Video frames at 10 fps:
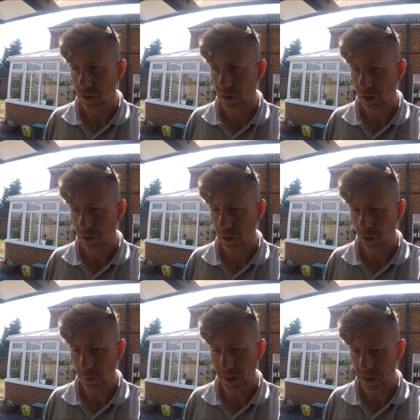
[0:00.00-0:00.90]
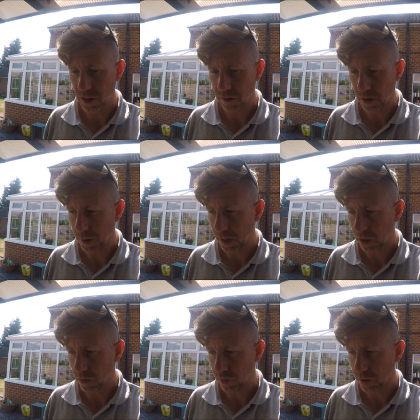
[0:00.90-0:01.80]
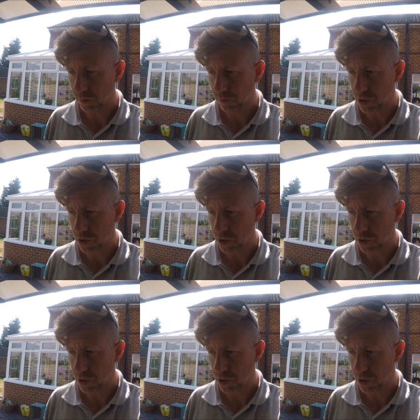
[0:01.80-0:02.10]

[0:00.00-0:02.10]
to knock the bacteria back, hopefully